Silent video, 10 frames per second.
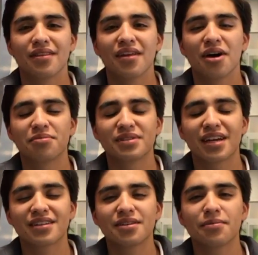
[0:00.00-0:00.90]
The
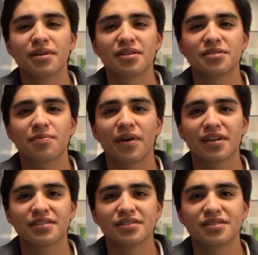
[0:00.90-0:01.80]
objective in this
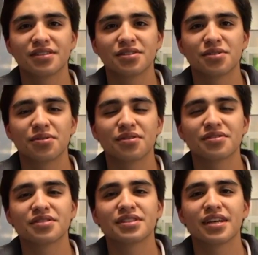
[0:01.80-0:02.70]
practice is to
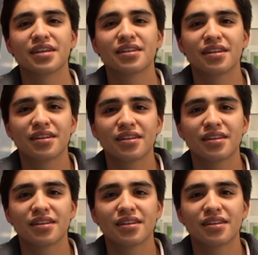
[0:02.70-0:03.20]
understand